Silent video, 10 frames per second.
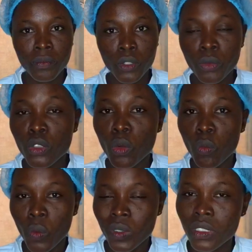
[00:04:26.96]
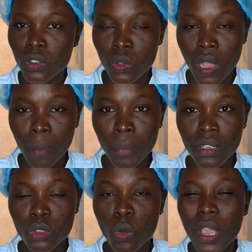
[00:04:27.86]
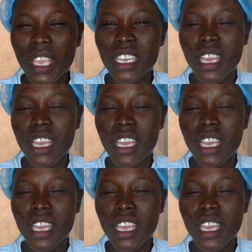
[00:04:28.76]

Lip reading: We don't want it to happen. So in